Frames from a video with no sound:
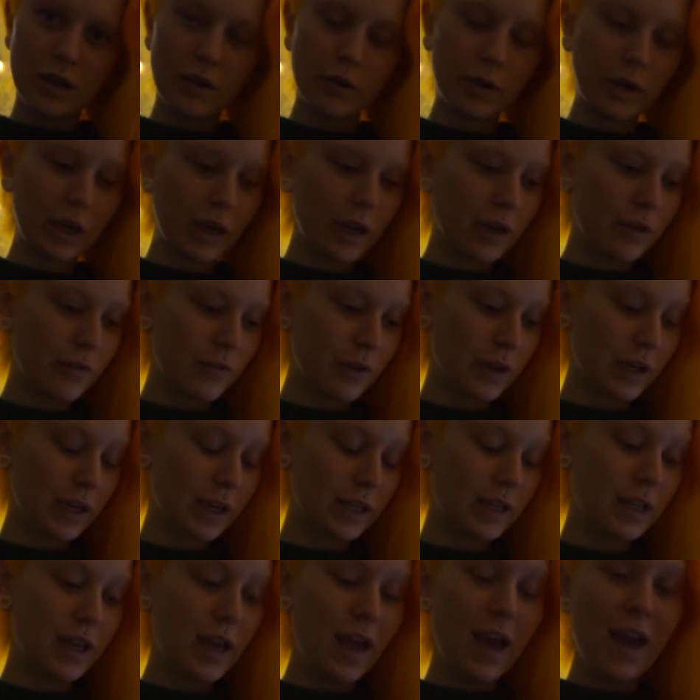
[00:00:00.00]
Okay, fuck
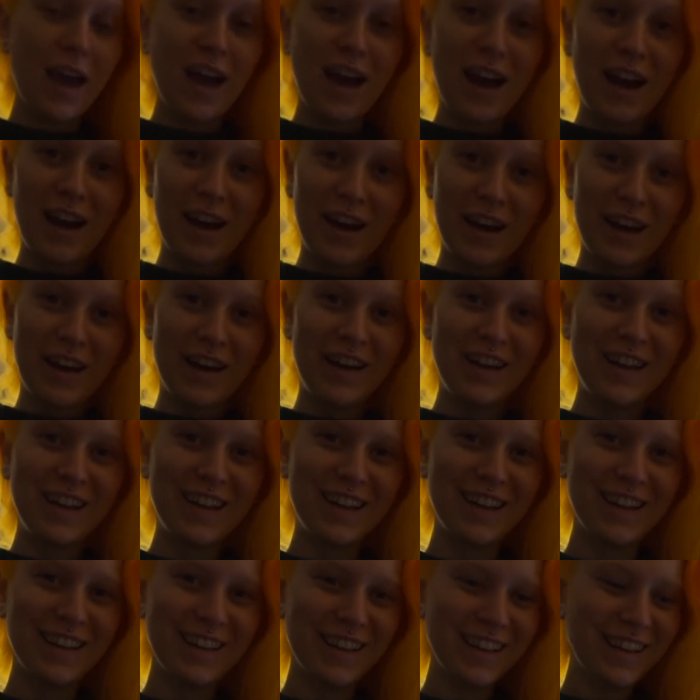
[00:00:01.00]
it.
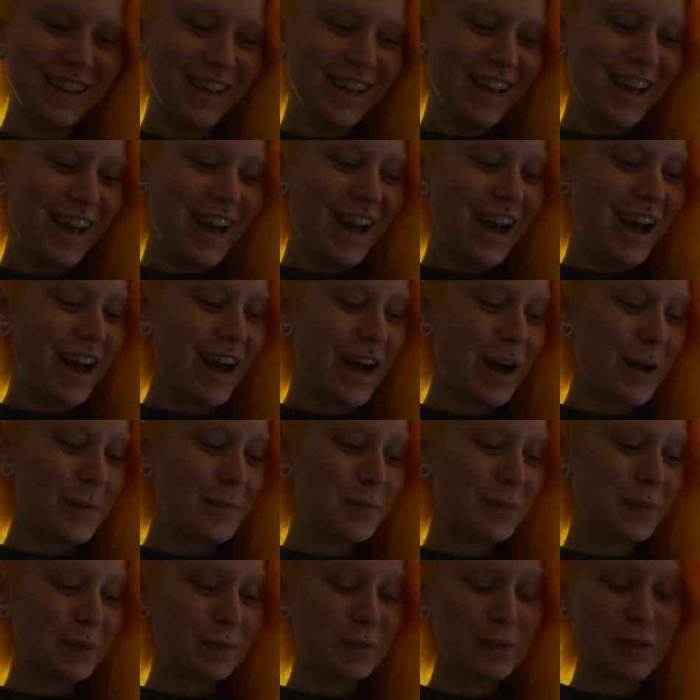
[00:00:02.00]

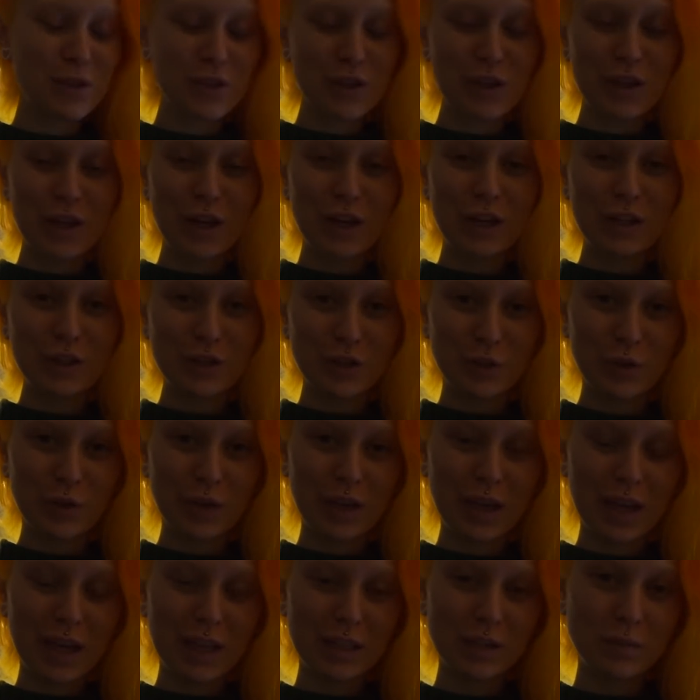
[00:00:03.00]
I'm just gonna show you
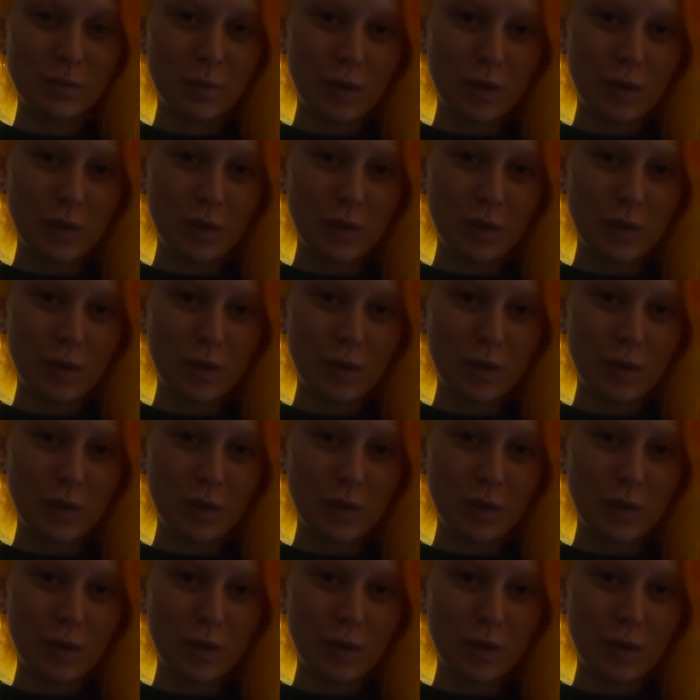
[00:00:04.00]
guys